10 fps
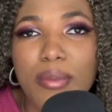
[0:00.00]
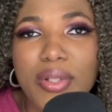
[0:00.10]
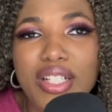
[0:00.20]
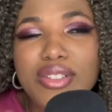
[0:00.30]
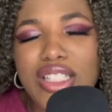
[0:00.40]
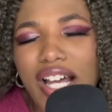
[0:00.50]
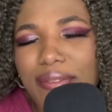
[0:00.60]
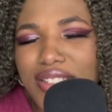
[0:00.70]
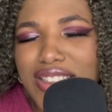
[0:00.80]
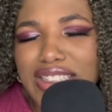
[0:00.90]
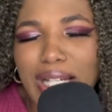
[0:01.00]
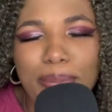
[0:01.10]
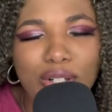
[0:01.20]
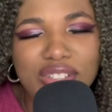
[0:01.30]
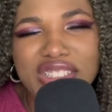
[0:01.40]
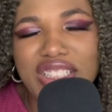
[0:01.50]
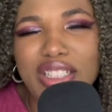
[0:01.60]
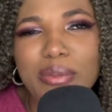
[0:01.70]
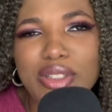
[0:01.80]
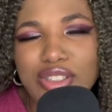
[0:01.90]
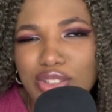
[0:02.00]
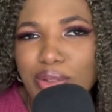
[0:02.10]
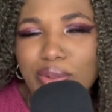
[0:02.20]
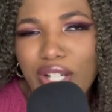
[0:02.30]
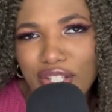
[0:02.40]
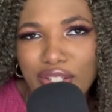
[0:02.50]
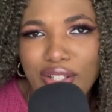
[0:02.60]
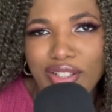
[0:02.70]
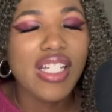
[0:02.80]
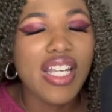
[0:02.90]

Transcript: but it was obvious that Bernstein was the true author.